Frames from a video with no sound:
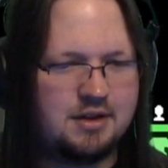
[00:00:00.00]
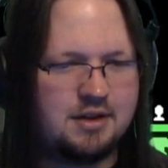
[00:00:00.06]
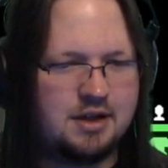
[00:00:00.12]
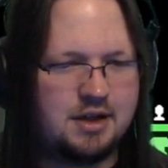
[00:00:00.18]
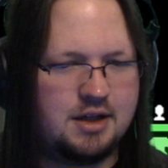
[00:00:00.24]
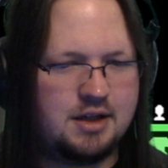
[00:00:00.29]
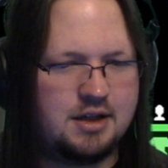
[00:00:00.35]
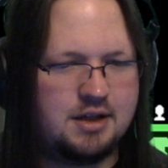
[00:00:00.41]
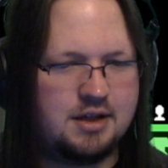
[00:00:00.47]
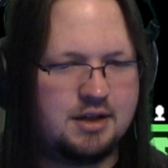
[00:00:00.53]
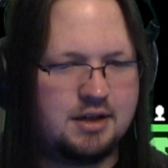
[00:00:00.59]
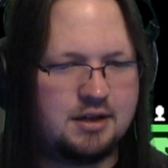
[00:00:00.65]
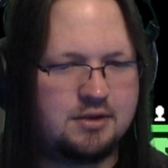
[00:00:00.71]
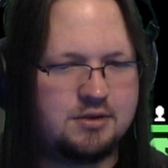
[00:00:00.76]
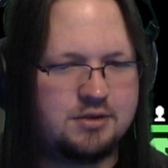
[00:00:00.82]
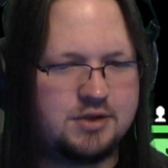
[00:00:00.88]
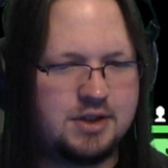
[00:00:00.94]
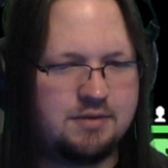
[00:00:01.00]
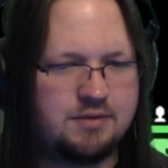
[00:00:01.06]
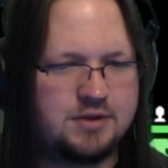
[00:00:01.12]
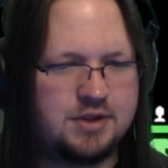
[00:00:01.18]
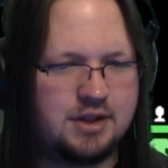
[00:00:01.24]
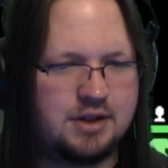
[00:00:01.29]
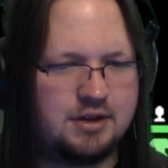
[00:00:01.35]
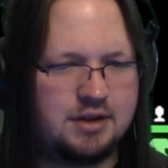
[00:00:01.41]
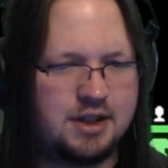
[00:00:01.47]
Our crew's not for
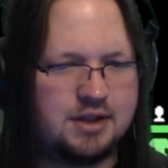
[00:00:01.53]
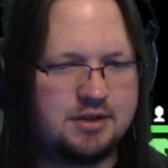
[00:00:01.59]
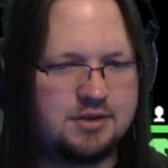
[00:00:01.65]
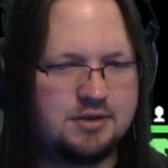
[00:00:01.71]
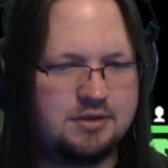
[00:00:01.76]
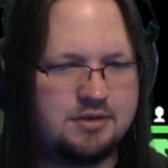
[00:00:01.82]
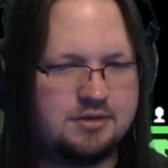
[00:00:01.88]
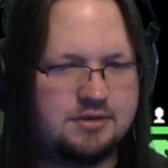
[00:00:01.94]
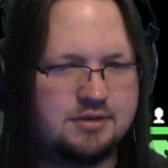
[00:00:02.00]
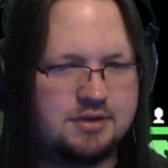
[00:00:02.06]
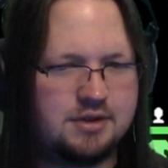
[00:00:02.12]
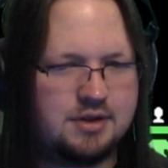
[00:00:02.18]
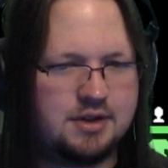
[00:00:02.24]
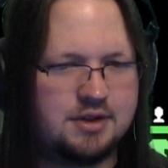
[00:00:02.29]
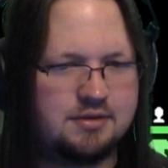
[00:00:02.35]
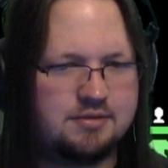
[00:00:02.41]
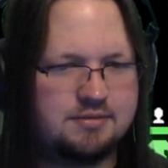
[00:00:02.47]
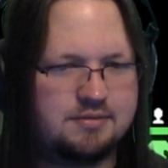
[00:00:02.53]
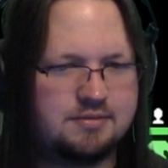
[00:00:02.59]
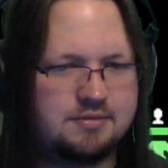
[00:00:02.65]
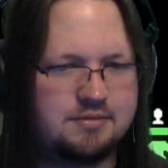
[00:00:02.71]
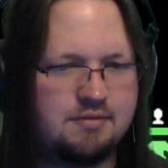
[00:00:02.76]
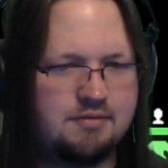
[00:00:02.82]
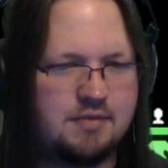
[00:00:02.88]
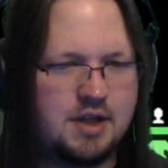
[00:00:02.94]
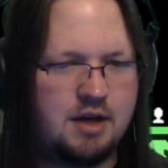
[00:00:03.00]
sale, asshole. All right.
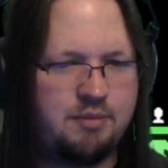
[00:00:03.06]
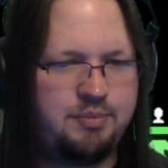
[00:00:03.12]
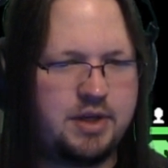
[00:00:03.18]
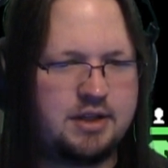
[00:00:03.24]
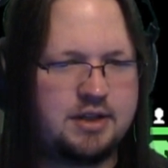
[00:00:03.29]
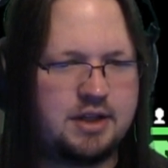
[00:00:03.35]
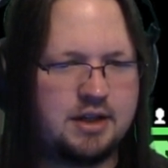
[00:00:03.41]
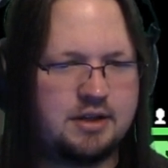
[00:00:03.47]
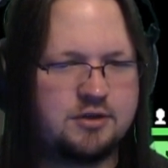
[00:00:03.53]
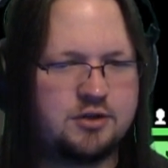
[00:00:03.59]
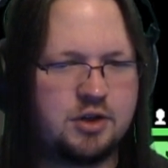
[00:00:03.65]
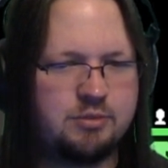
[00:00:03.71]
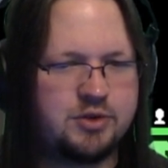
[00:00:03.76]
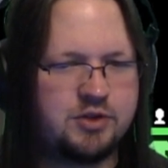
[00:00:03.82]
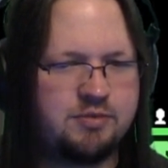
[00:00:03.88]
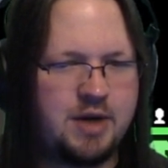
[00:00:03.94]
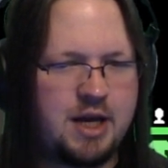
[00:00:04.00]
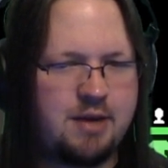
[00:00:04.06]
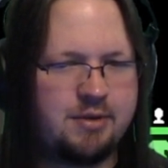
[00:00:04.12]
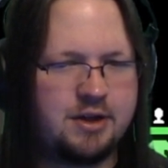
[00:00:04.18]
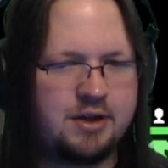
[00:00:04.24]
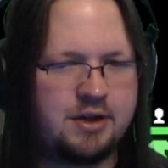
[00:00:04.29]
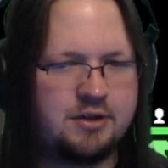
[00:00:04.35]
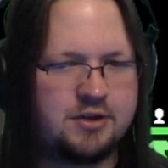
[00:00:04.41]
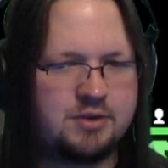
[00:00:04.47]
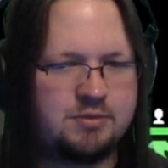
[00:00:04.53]
A pity in terms of payment.
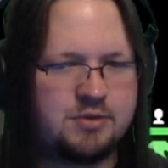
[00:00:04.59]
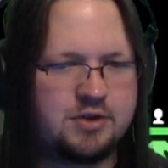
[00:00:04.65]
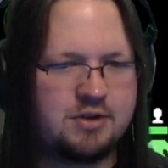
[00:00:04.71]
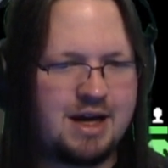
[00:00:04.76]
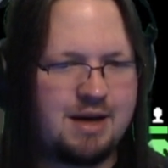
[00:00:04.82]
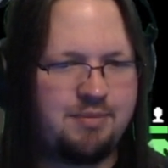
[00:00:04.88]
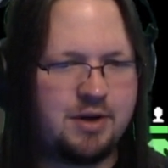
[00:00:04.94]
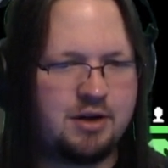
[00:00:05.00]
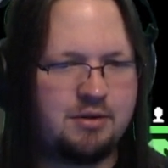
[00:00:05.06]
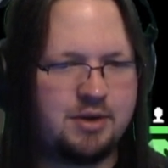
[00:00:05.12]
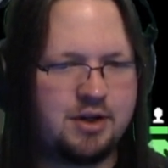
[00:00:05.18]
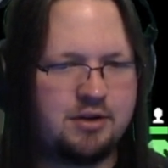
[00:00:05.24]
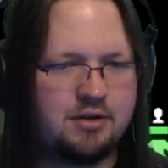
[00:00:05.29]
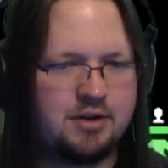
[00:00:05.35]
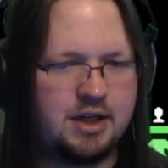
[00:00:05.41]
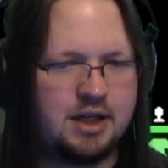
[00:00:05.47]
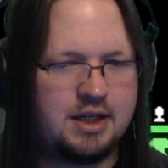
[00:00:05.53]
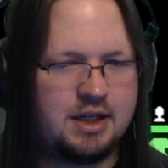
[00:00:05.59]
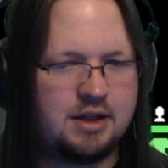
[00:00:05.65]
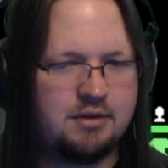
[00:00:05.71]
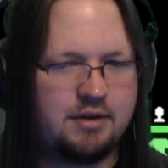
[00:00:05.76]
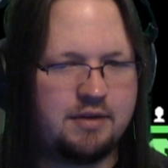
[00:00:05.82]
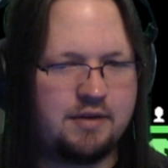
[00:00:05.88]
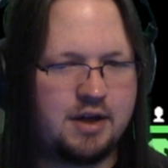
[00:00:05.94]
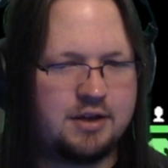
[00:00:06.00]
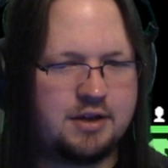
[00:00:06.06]
Here's some scrap metal we don't need now that
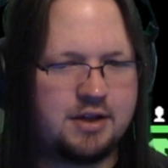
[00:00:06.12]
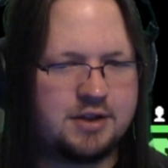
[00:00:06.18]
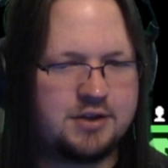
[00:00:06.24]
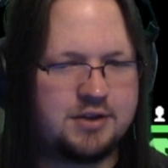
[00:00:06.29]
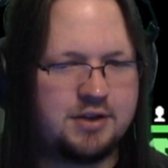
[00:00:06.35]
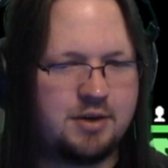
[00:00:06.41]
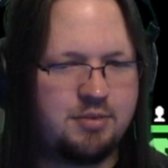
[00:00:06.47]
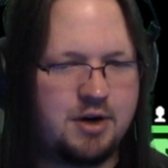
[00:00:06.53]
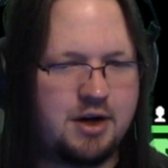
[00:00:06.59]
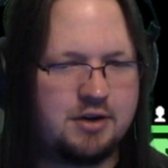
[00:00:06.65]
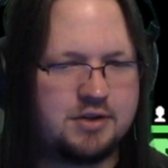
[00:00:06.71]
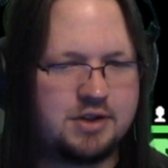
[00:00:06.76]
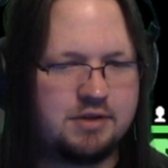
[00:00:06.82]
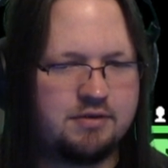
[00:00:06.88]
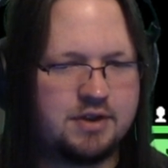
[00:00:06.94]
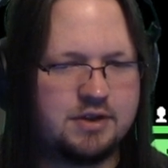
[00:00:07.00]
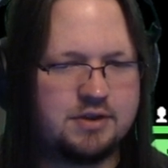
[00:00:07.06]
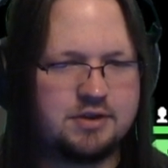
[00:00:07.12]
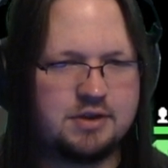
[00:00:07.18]
we've got the necessary parts. 17